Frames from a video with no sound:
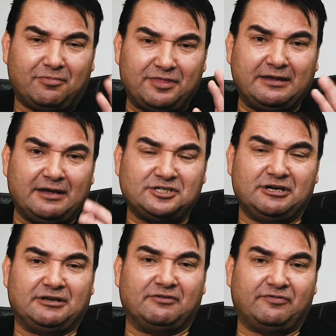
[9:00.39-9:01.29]
thinking
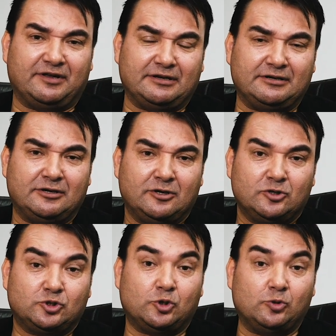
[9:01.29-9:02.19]
she can fit in
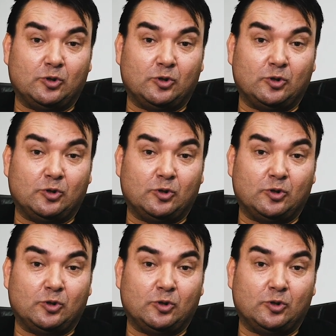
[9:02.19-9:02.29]
to